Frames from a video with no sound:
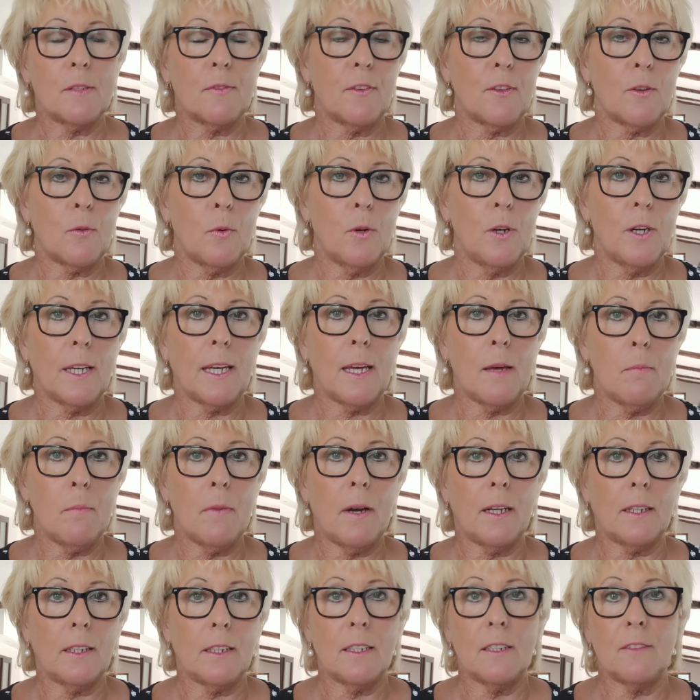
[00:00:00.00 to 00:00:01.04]
for the working
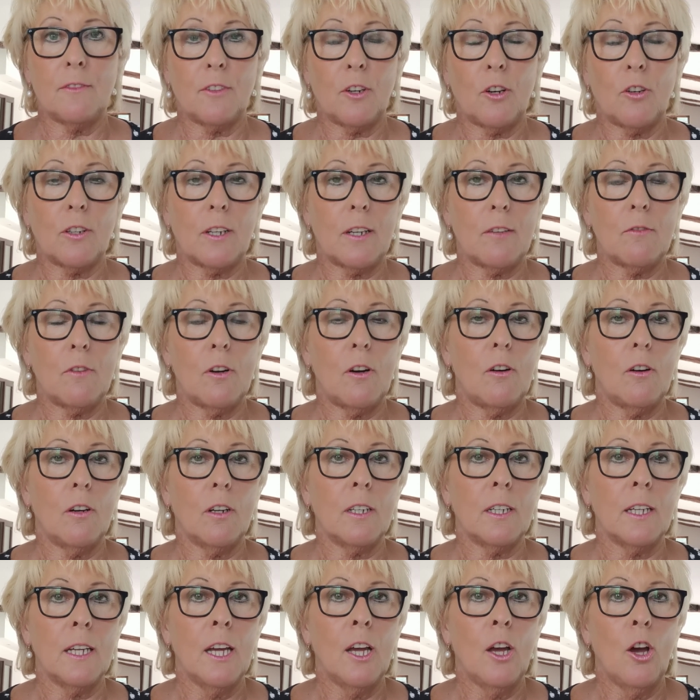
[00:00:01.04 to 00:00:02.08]
man and have got it wrong.